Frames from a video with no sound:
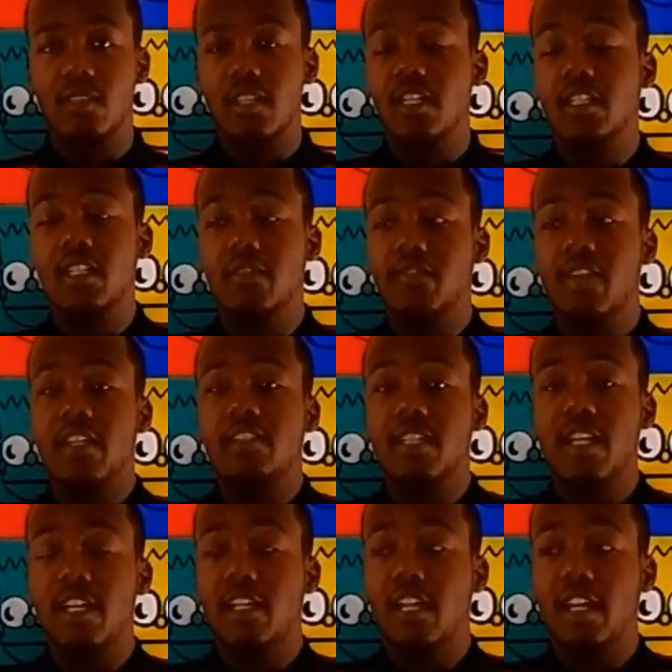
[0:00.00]
if that's
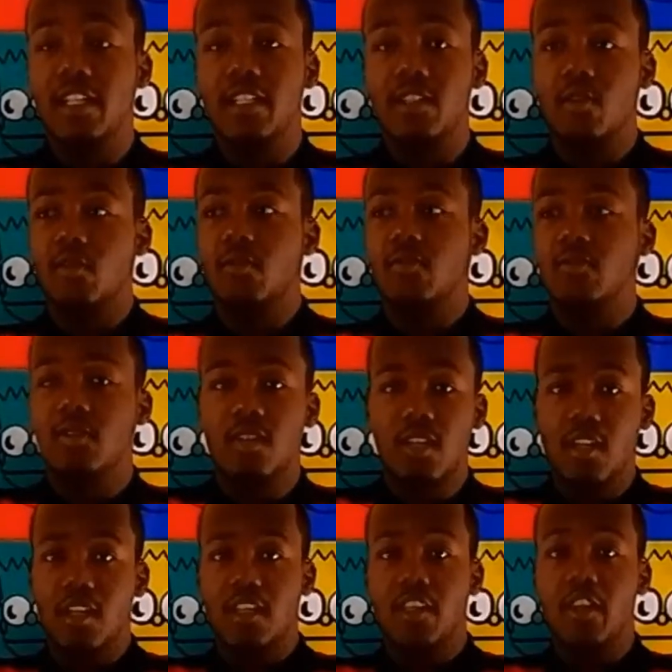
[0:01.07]
not like the
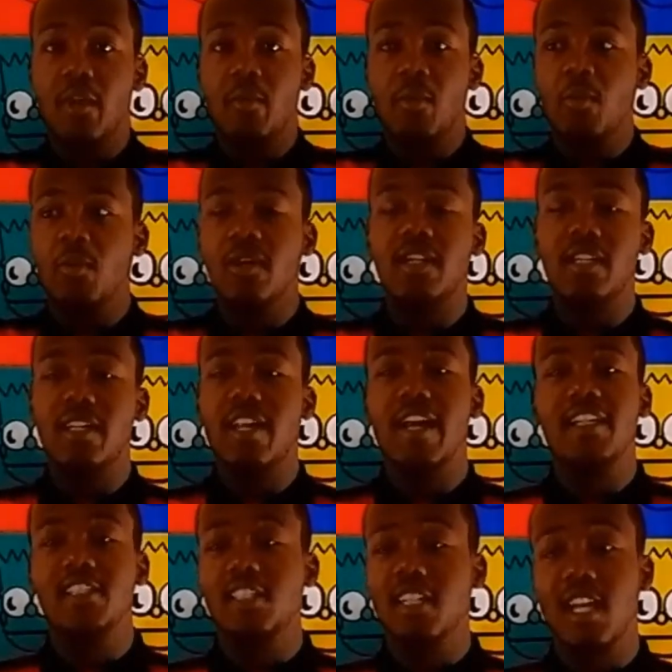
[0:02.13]
number one
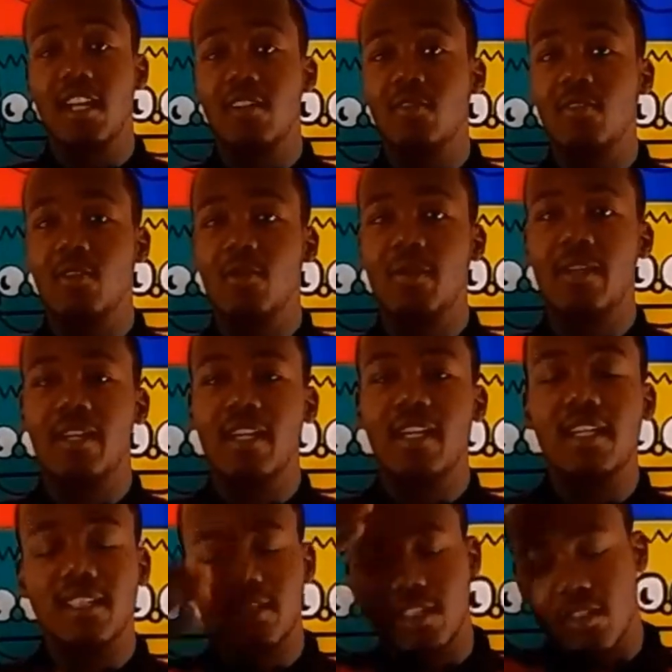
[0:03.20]
connection, I don't know what it
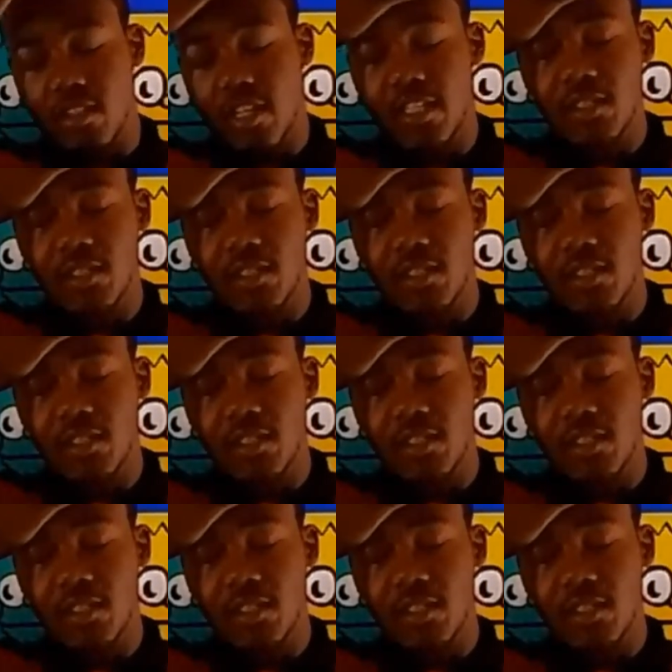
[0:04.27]
is. So